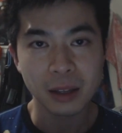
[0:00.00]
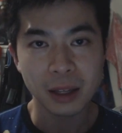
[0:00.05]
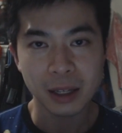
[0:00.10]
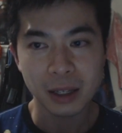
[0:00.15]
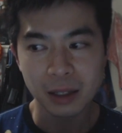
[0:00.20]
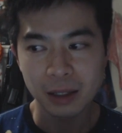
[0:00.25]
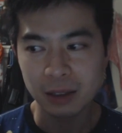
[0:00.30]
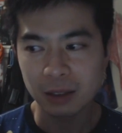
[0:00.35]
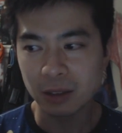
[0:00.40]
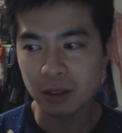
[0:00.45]

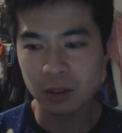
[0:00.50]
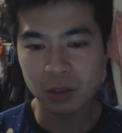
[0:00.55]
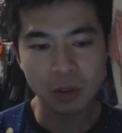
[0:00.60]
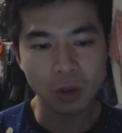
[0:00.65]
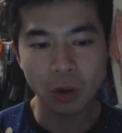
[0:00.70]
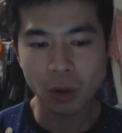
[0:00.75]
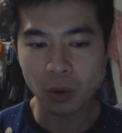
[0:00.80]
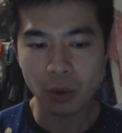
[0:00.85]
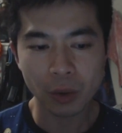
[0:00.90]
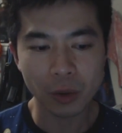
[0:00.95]
Like it's
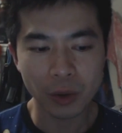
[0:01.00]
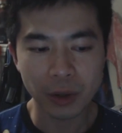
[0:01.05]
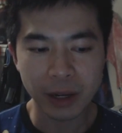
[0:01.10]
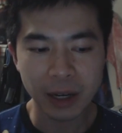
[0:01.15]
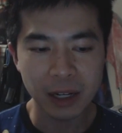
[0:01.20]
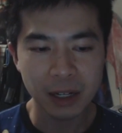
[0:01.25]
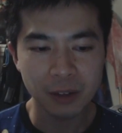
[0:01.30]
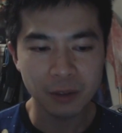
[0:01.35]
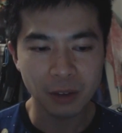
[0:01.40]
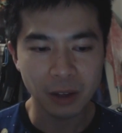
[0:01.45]
so
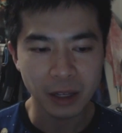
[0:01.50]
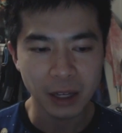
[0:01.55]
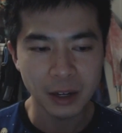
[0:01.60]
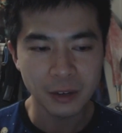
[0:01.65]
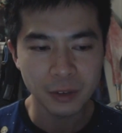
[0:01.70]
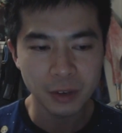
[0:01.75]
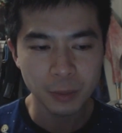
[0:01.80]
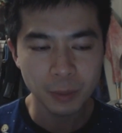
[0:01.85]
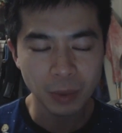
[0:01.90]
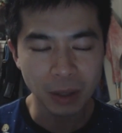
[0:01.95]
creative. Like
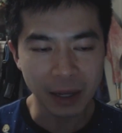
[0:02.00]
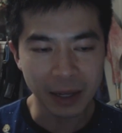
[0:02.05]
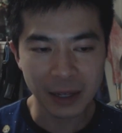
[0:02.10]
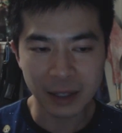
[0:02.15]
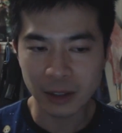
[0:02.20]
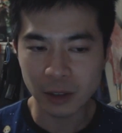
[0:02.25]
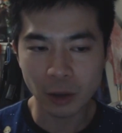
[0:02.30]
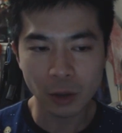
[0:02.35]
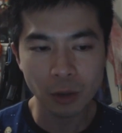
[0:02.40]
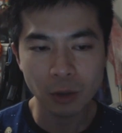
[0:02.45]
every
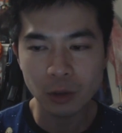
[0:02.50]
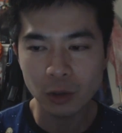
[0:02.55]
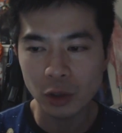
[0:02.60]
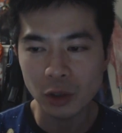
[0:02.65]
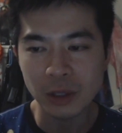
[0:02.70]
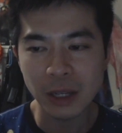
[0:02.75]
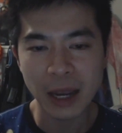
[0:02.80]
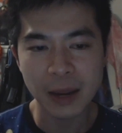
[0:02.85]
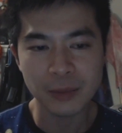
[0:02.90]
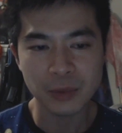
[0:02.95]
player, no
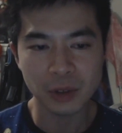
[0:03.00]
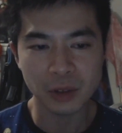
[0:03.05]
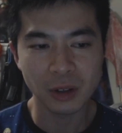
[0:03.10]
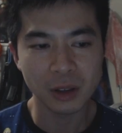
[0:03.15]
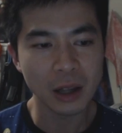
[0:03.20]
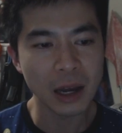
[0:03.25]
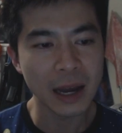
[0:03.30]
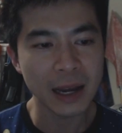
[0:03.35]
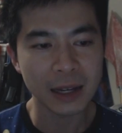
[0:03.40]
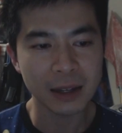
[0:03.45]
two games are
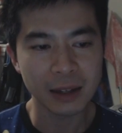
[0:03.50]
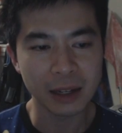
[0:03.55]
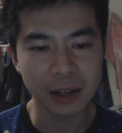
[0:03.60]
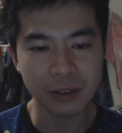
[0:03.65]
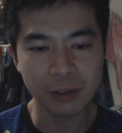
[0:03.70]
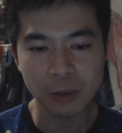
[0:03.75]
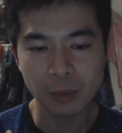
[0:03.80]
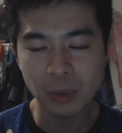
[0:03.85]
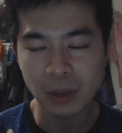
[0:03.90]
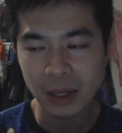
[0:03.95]
alike.
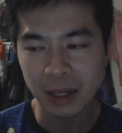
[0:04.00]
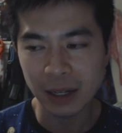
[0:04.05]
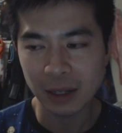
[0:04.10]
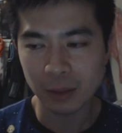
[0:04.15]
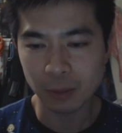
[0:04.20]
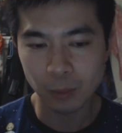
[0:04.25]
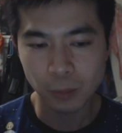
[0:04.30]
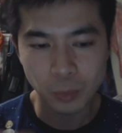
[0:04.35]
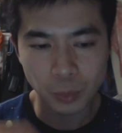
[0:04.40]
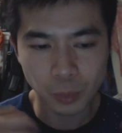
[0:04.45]
Every
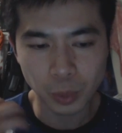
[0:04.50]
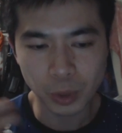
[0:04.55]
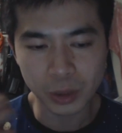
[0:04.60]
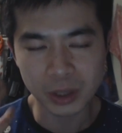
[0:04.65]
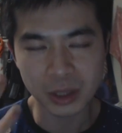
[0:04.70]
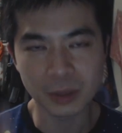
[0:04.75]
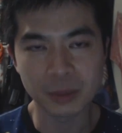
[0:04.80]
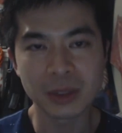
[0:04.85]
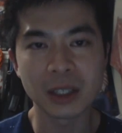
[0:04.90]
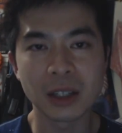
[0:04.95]
player
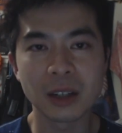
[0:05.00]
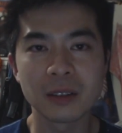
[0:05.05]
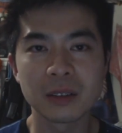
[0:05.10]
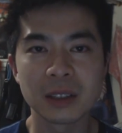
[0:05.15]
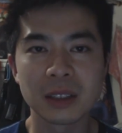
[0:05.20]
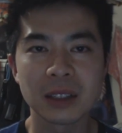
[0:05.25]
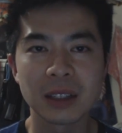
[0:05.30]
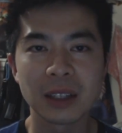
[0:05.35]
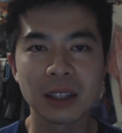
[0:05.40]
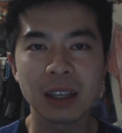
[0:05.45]
puts
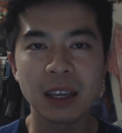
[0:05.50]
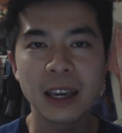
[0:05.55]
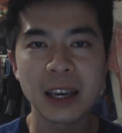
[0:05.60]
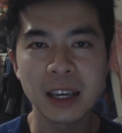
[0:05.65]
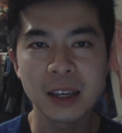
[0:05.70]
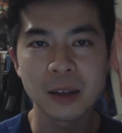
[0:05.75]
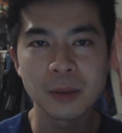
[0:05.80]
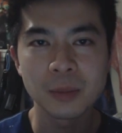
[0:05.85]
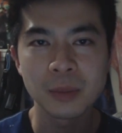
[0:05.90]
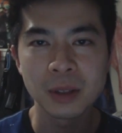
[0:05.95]
themselves into the
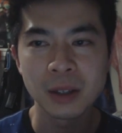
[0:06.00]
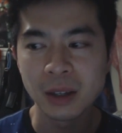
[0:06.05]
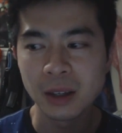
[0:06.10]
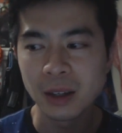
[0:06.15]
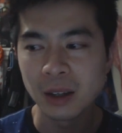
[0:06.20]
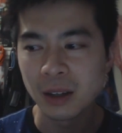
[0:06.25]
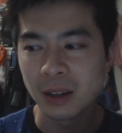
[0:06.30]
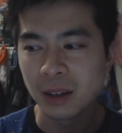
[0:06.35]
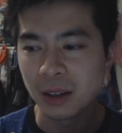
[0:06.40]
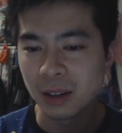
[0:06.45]
game.
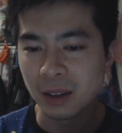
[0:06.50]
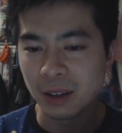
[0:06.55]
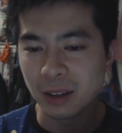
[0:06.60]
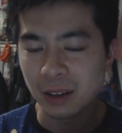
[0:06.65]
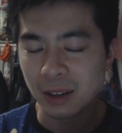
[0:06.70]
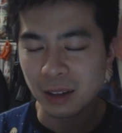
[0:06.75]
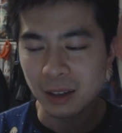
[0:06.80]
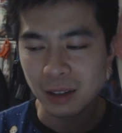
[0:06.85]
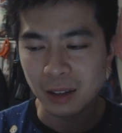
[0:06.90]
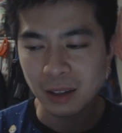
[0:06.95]

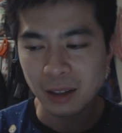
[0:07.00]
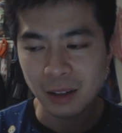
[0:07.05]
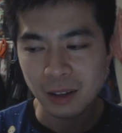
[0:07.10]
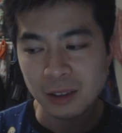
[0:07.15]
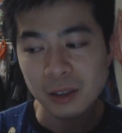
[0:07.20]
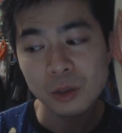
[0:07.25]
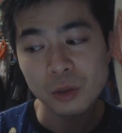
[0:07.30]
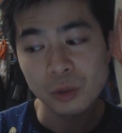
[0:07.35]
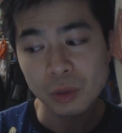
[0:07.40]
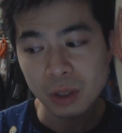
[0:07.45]
Yeah,
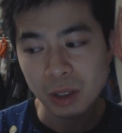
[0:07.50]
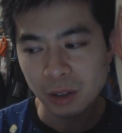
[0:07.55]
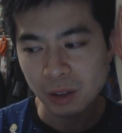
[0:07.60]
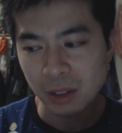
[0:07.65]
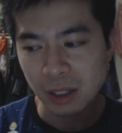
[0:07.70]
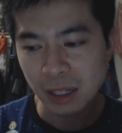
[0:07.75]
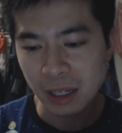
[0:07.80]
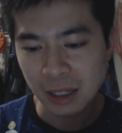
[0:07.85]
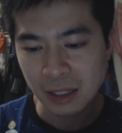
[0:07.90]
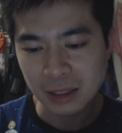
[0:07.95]
it was really
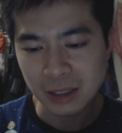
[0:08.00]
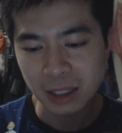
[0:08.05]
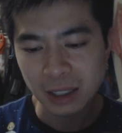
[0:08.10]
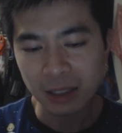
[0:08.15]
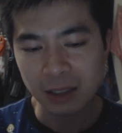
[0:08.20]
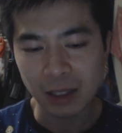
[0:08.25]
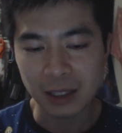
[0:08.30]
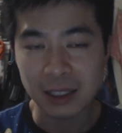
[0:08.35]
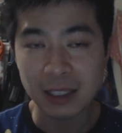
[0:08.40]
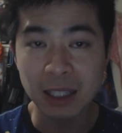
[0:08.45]
good. And
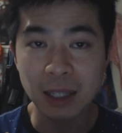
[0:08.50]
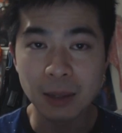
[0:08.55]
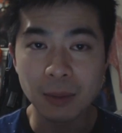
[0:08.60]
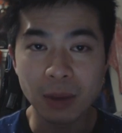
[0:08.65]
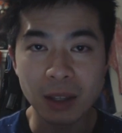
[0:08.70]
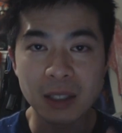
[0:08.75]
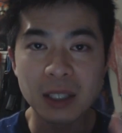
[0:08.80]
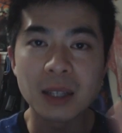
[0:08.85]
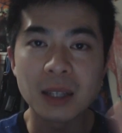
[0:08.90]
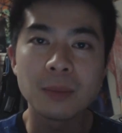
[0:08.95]
things like
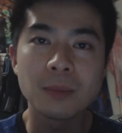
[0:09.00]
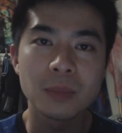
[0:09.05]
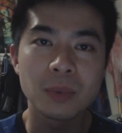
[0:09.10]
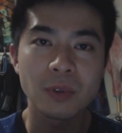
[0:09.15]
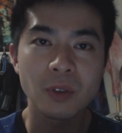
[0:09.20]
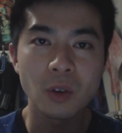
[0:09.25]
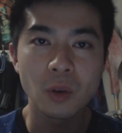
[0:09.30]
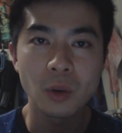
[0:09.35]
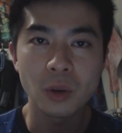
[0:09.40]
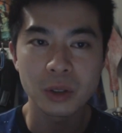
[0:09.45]
The
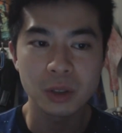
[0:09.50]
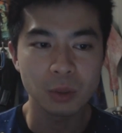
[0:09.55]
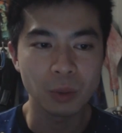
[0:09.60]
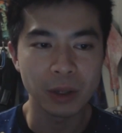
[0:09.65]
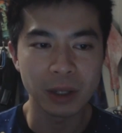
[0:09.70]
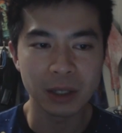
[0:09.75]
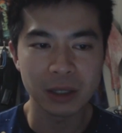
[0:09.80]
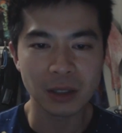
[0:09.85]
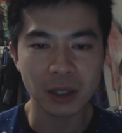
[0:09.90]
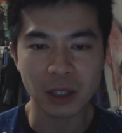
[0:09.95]
Sims, of course,
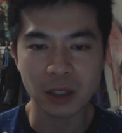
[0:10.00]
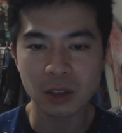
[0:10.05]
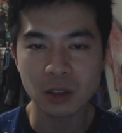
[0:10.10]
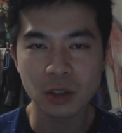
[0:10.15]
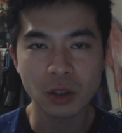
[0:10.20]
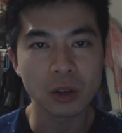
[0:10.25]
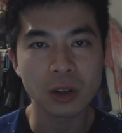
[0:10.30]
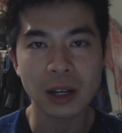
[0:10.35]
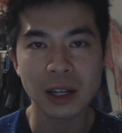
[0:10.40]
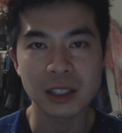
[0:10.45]
where it's like
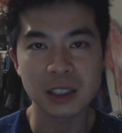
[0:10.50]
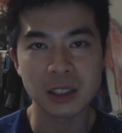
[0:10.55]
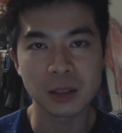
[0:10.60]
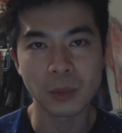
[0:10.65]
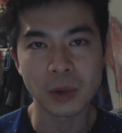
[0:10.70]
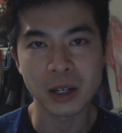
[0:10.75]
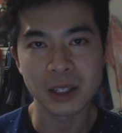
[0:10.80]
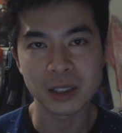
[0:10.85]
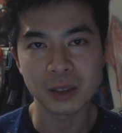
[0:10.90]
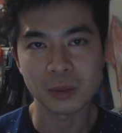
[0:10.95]
so
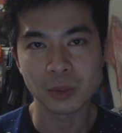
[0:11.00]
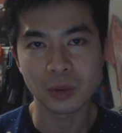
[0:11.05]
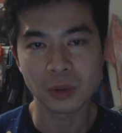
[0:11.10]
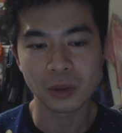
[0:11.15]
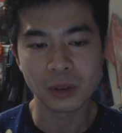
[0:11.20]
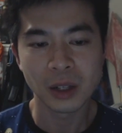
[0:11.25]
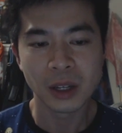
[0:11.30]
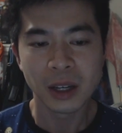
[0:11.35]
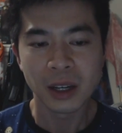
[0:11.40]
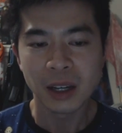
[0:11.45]

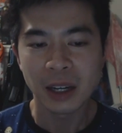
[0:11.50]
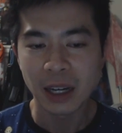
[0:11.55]
customizable.